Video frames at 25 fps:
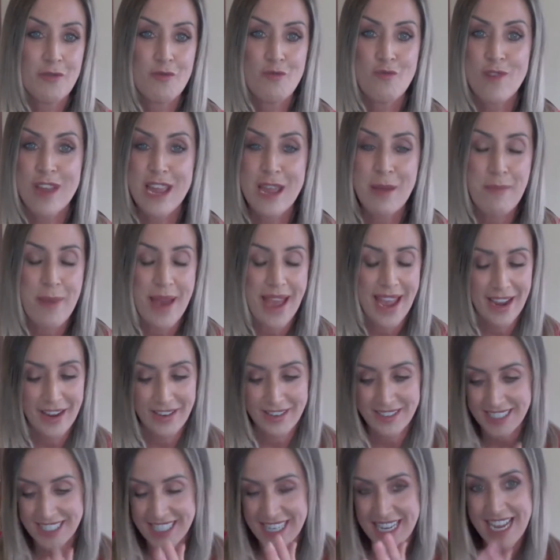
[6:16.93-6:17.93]

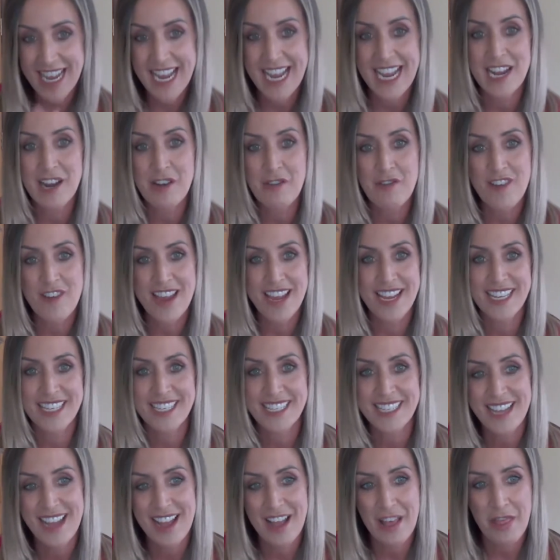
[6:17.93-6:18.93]
rebound,
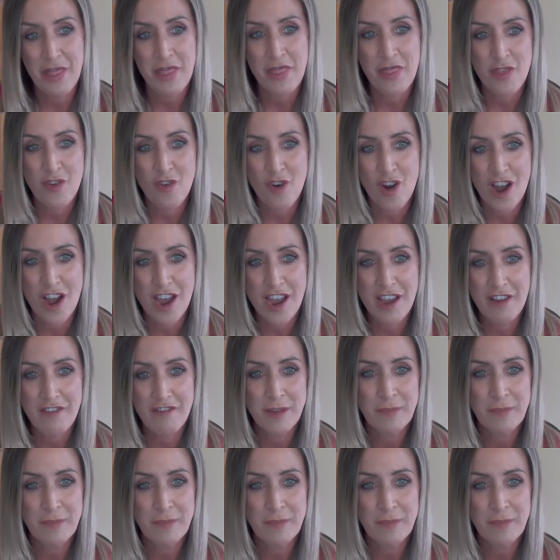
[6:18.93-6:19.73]
innovate, and thrive.